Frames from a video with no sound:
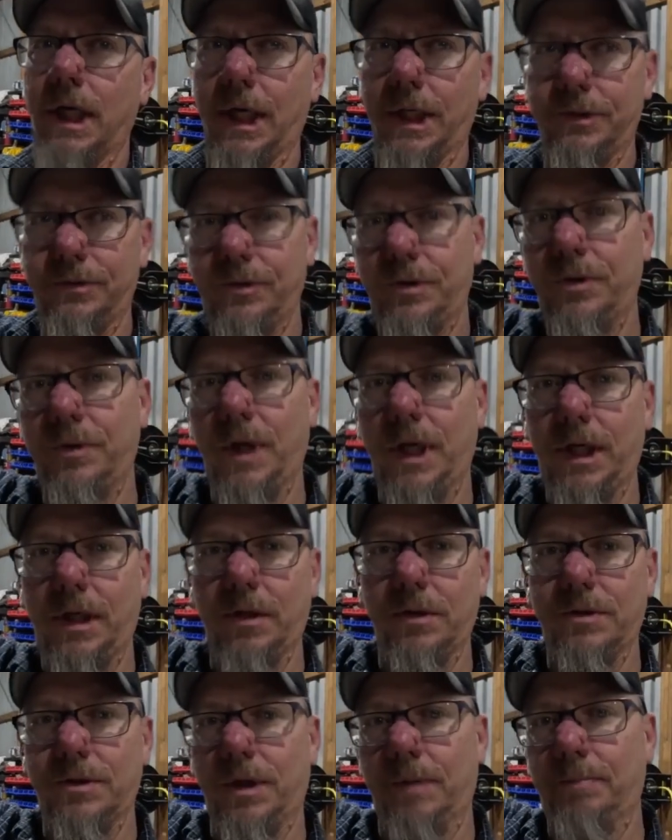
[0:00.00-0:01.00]
and 2
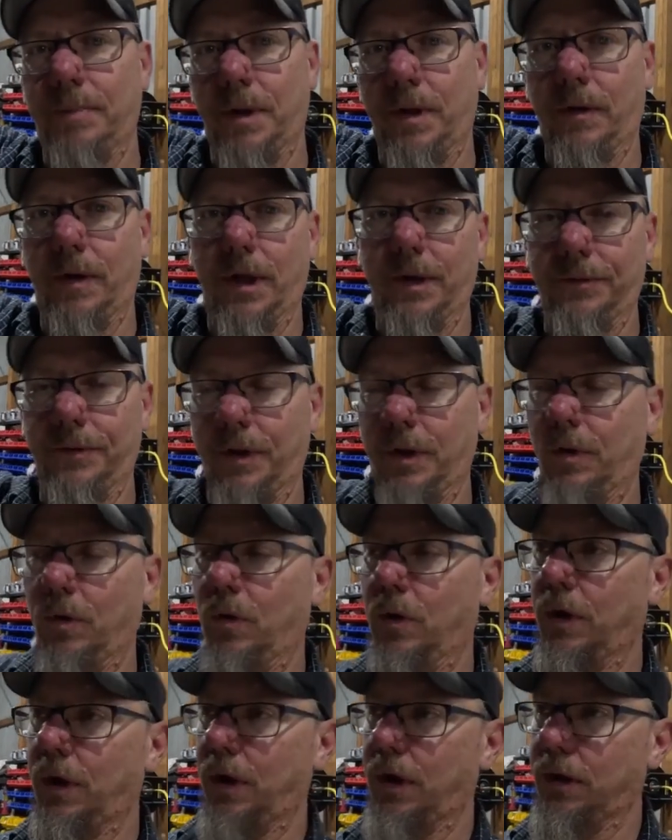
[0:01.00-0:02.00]
acres up and around the
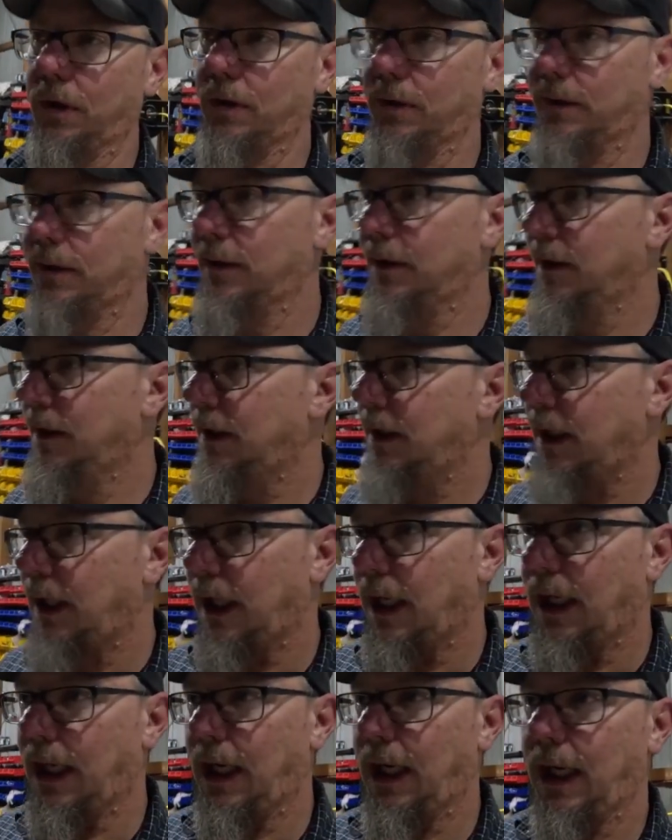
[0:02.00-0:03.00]
corner,
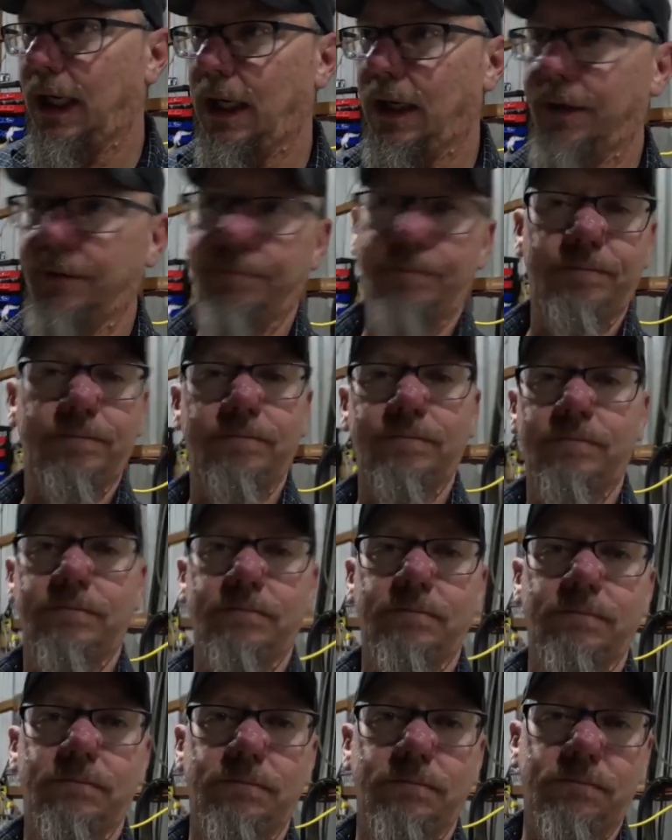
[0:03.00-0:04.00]
and
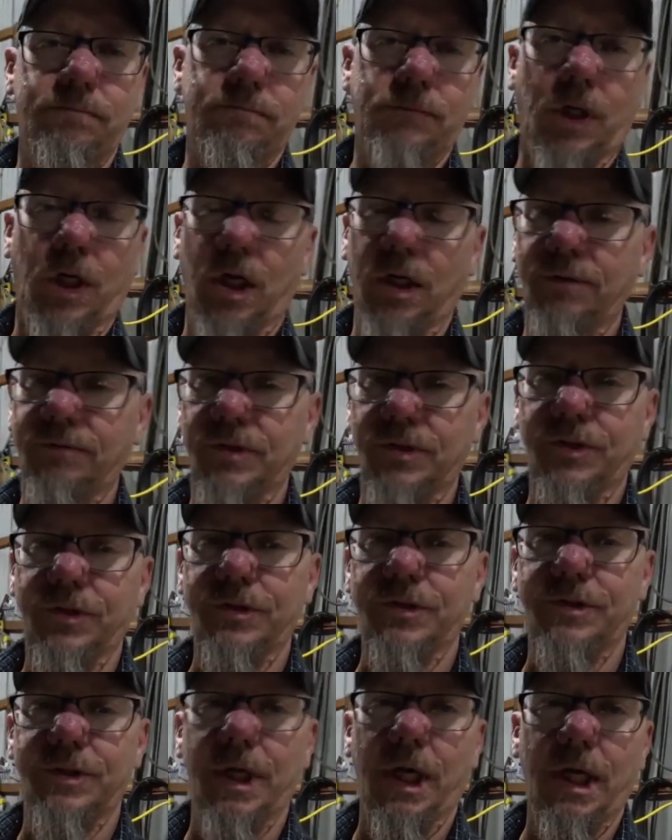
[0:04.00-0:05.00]

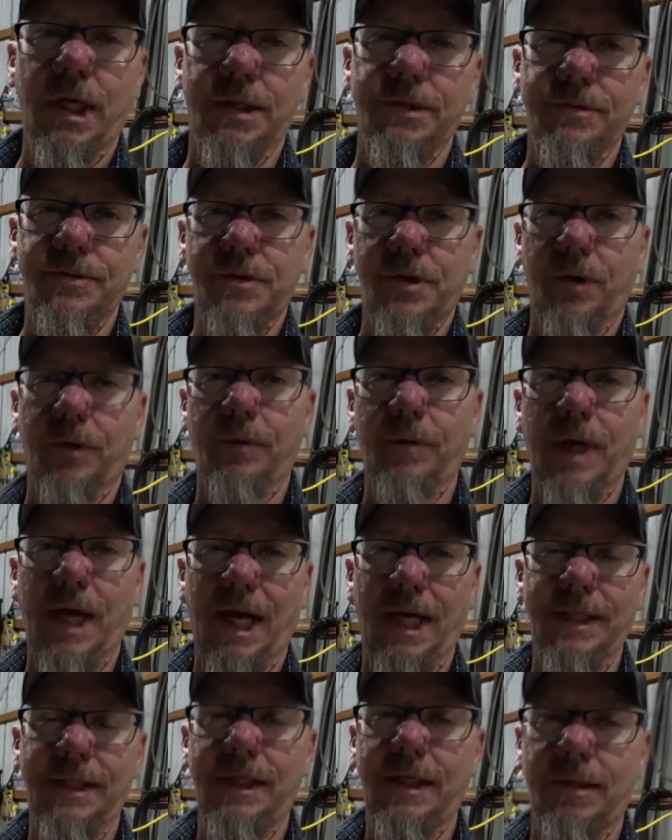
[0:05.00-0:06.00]
harvest is done. So
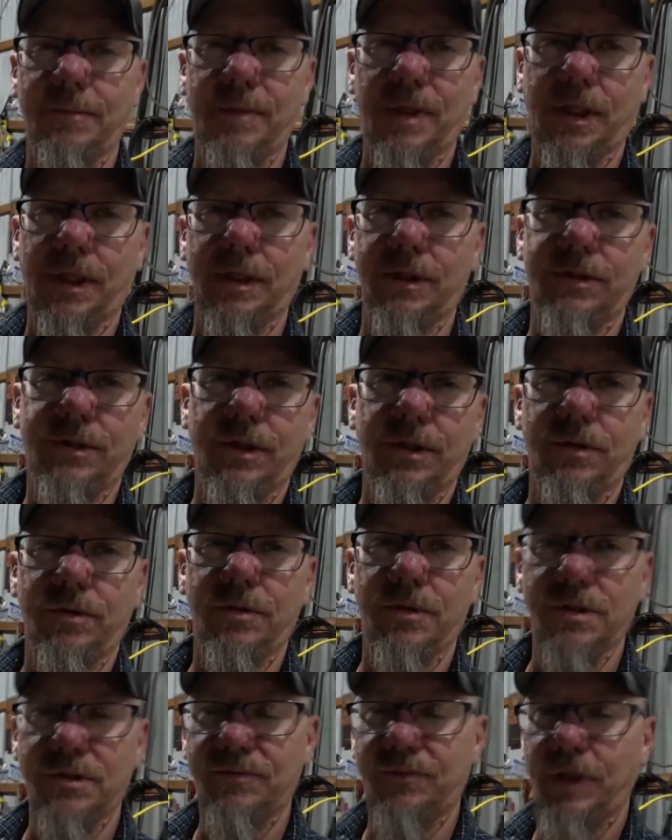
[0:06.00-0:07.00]
I think I'm going to
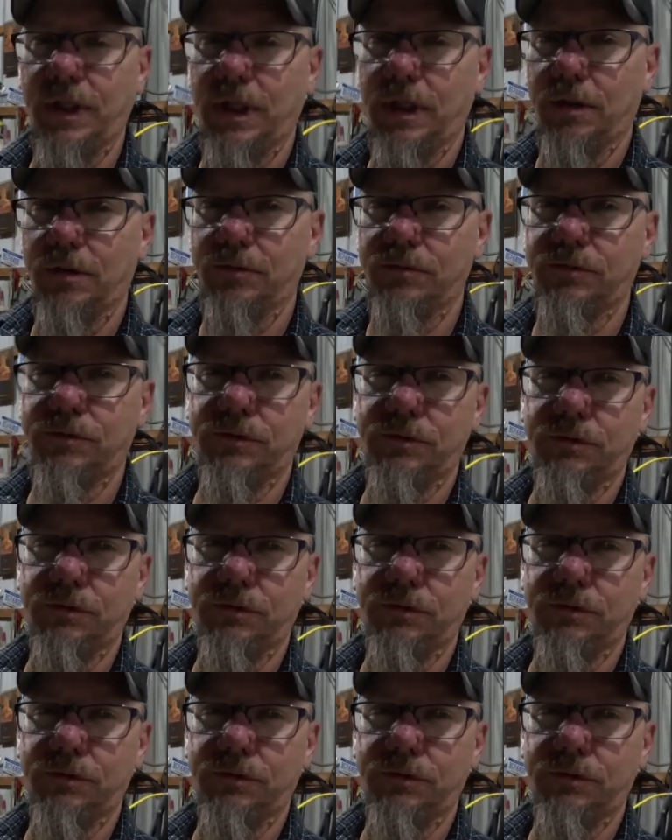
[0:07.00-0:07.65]
continue this video